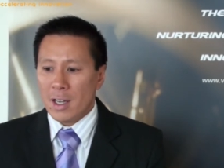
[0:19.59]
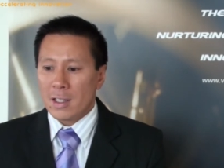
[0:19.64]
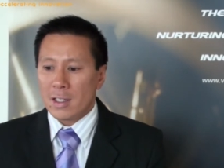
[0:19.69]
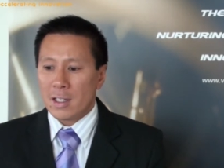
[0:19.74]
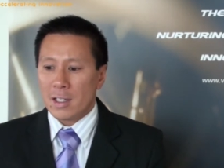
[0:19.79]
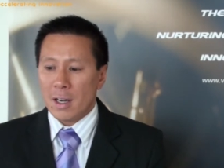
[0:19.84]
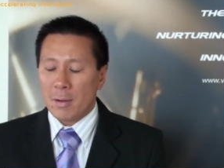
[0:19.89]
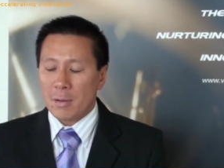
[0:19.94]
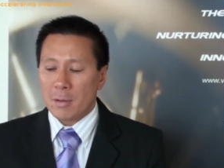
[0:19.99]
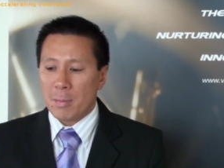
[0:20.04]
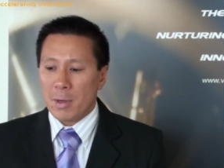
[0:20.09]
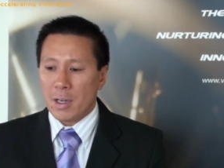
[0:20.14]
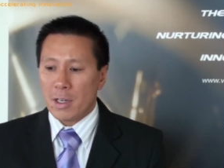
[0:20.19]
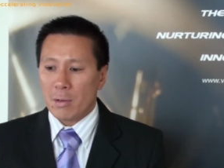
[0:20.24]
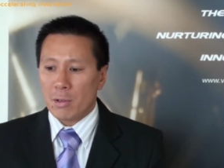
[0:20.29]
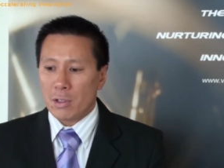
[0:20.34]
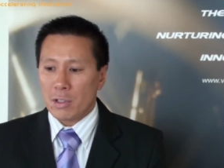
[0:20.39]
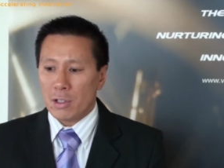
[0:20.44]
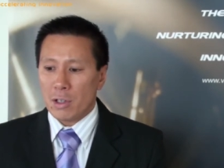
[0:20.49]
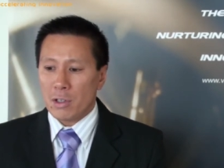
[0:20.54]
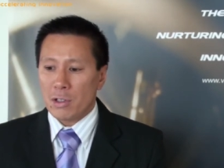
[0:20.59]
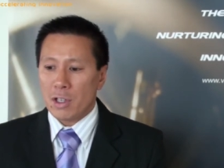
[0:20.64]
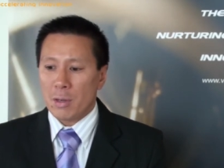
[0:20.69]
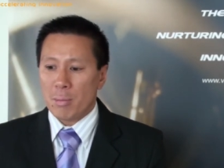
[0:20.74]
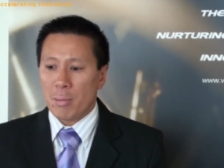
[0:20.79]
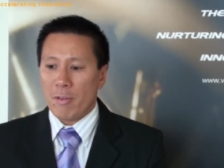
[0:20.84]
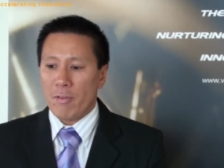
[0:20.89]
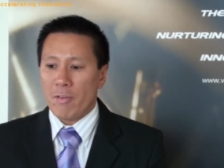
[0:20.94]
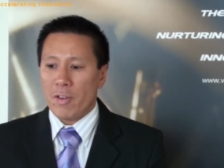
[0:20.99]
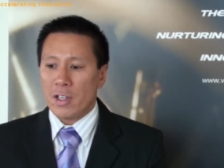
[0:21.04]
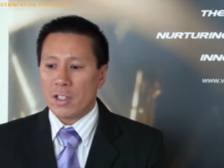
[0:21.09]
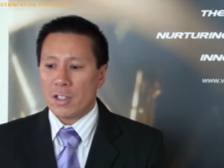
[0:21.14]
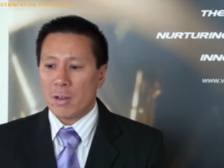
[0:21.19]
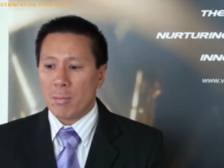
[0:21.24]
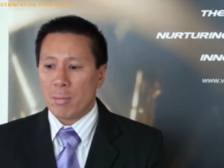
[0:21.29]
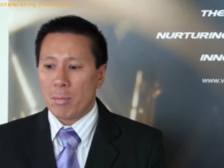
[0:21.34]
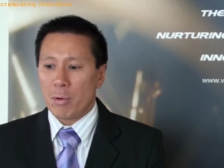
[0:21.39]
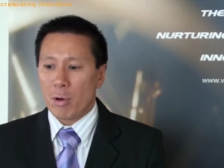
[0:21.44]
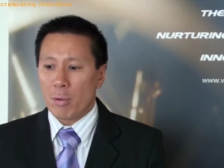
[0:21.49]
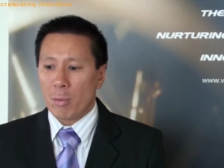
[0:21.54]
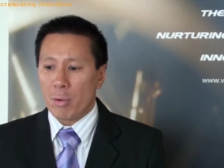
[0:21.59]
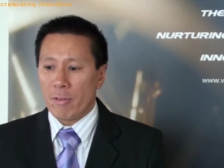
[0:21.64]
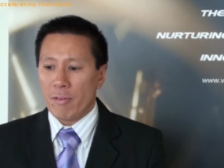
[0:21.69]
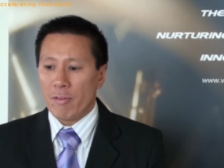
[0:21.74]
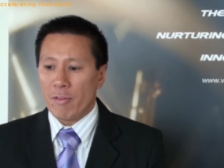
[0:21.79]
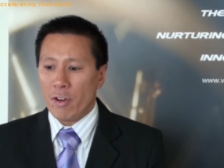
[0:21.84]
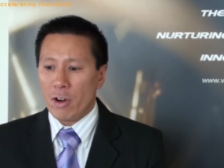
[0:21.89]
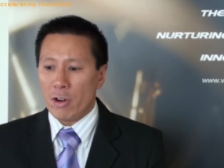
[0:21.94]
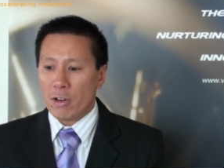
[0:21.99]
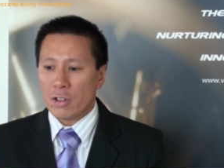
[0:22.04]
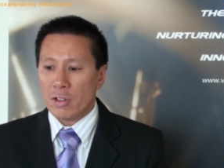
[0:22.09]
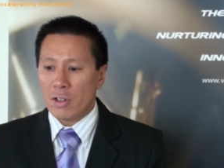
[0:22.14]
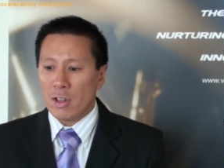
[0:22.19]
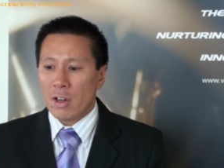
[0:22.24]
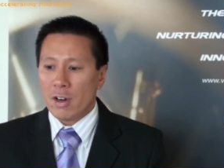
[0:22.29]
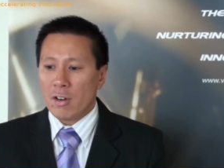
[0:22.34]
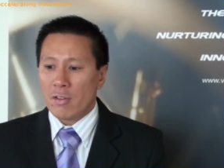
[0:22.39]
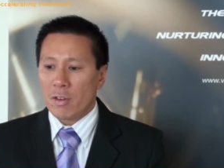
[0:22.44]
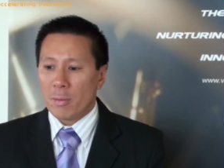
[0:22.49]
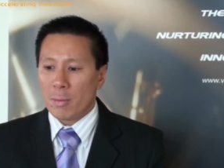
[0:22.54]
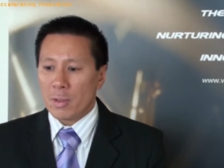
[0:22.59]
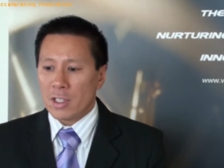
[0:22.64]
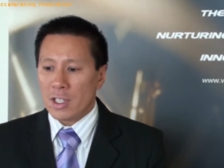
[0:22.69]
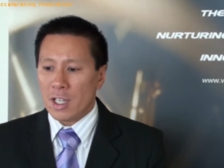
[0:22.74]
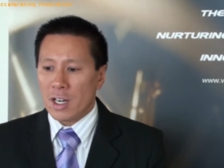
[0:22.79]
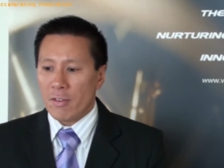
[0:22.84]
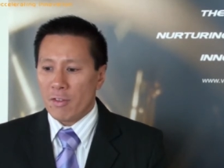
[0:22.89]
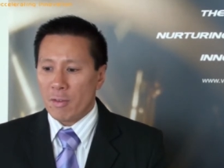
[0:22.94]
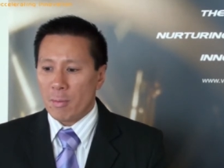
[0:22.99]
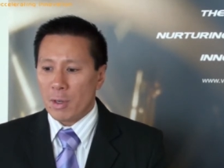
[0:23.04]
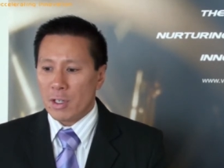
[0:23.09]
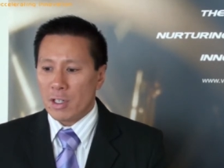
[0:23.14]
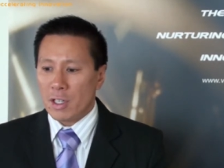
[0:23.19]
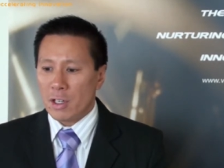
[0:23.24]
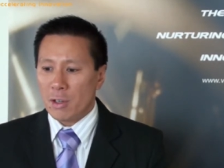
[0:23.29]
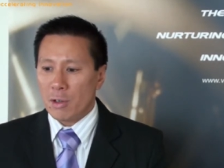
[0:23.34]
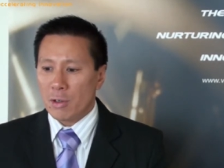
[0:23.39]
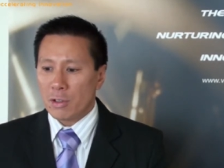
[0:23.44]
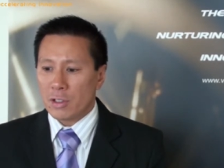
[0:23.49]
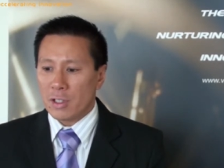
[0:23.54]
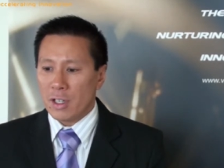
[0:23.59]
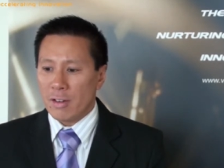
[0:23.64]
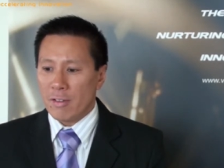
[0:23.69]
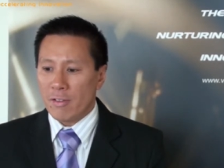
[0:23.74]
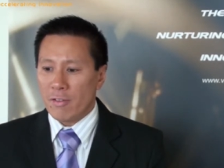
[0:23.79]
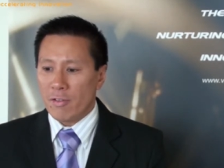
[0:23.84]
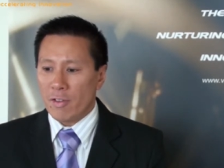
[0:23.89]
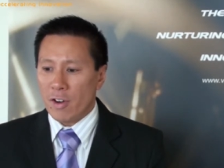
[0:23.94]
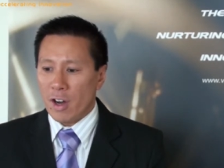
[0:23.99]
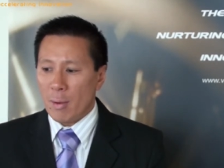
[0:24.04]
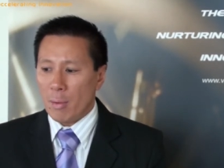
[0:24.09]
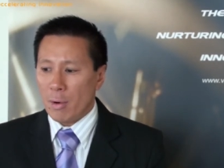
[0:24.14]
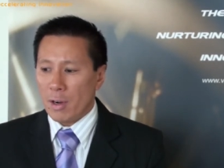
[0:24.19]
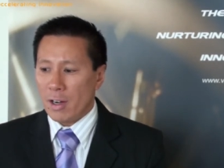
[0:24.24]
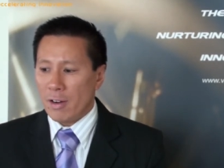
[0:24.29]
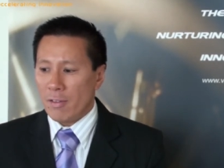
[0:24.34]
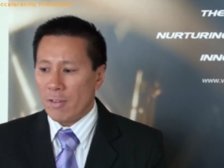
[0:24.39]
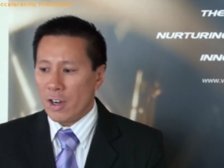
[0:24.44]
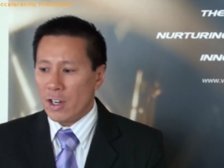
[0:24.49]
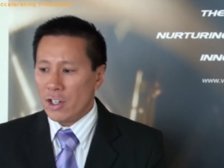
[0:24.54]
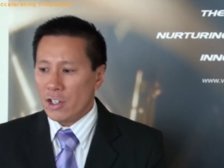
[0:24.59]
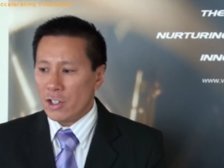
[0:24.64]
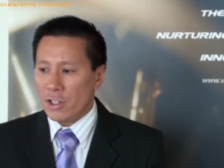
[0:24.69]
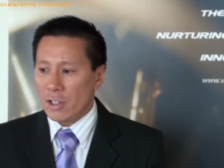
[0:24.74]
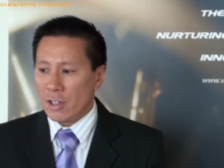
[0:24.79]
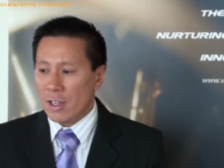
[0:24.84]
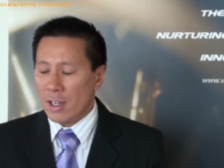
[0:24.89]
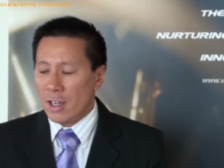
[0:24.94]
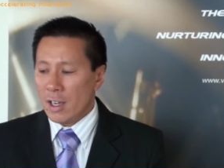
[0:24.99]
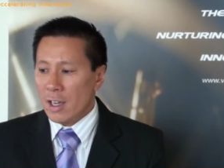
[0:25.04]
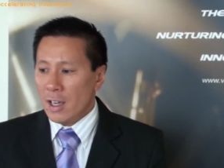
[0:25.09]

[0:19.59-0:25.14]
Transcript: Today I'm speaking to Associate Professor Bronwyn Fox from the Centre for Materials and Fibre Innovation,